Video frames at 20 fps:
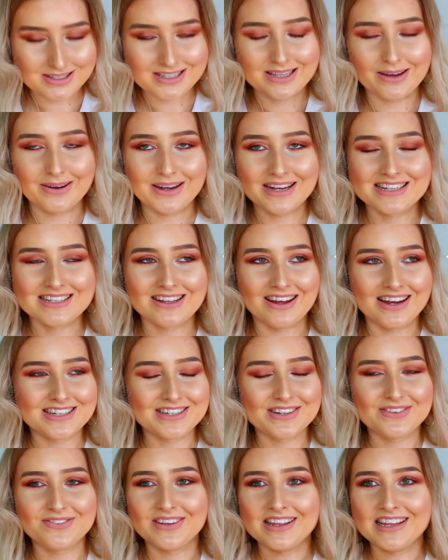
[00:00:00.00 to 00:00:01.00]
so
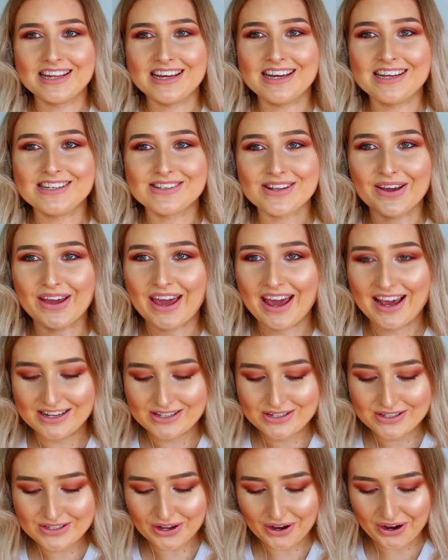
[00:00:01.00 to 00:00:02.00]
excited for these. Okay,
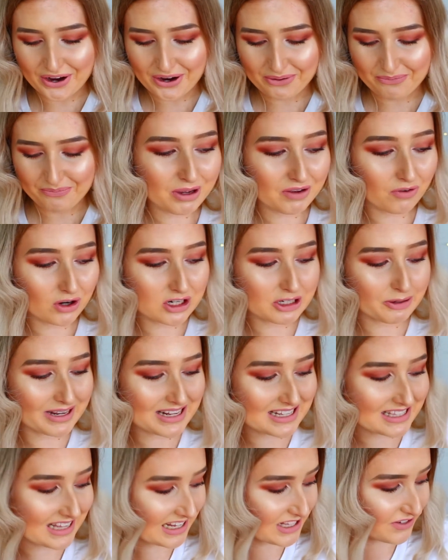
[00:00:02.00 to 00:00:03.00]
so move on to
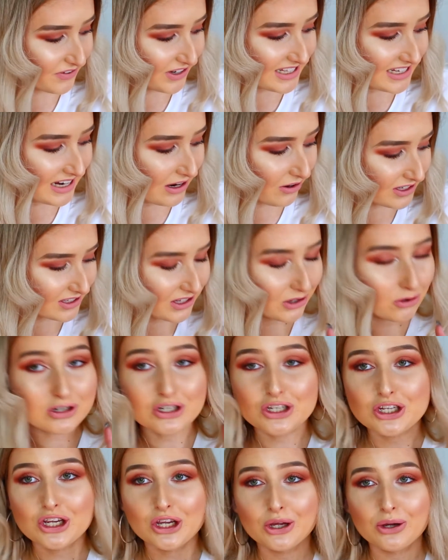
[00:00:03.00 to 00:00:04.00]
accessories now, because I
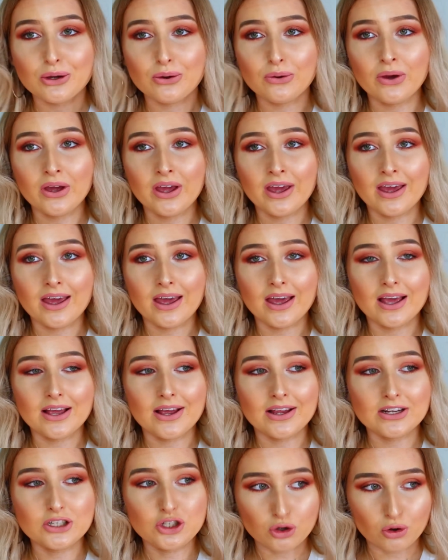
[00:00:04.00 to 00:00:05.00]
got two
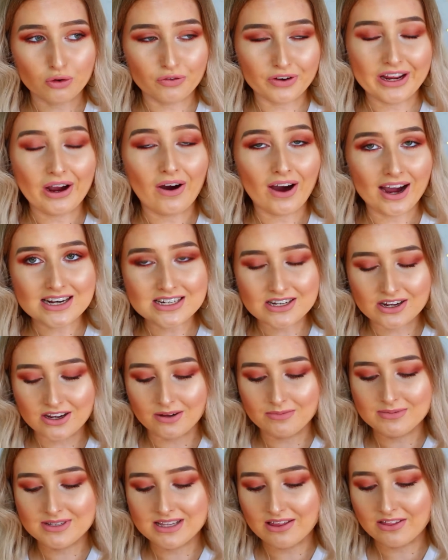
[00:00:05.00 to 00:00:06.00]
jewelry
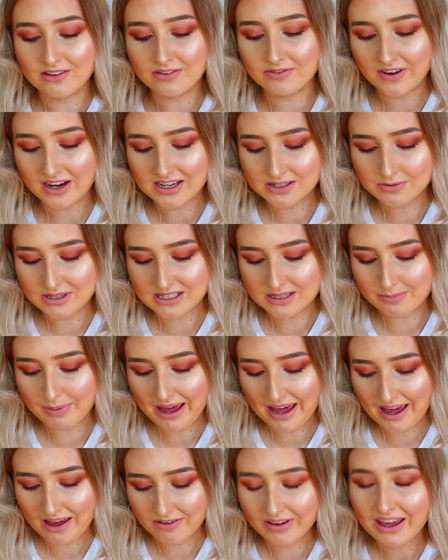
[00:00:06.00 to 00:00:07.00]
items, and the first one is a
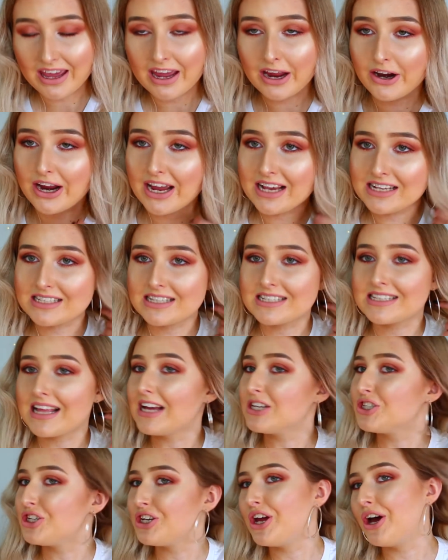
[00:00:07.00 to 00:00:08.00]
pair of earrings, because
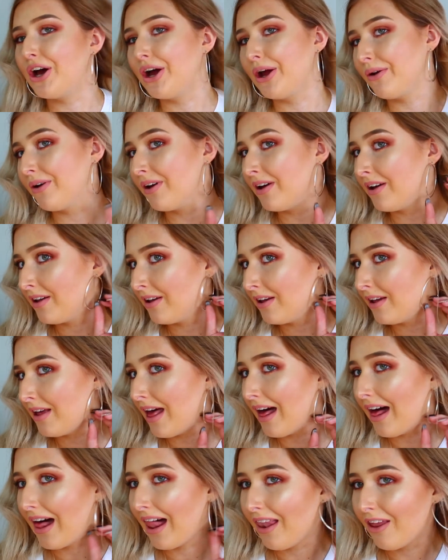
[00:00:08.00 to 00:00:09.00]
as you know,
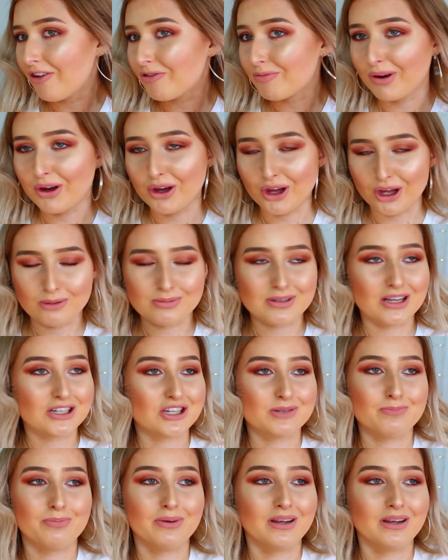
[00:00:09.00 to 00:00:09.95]
I love my hoops. I just